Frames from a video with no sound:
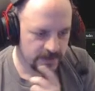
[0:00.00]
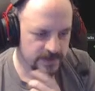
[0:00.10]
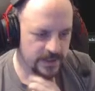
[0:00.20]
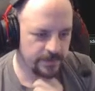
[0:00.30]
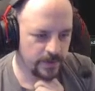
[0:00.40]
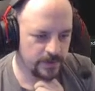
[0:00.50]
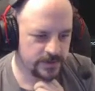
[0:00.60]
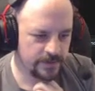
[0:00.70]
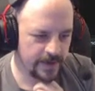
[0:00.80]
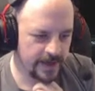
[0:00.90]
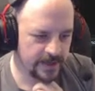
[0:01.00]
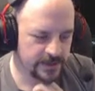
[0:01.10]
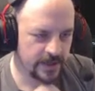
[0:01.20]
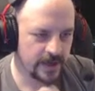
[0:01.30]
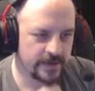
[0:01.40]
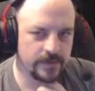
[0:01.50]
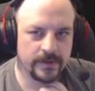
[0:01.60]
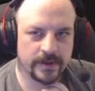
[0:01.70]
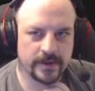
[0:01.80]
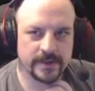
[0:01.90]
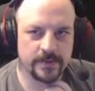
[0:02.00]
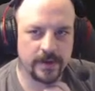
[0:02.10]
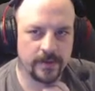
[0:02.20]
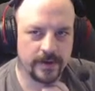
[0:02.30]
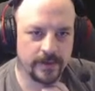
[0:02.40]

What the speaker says: Like bones are matching. I don't like. That's why I want to.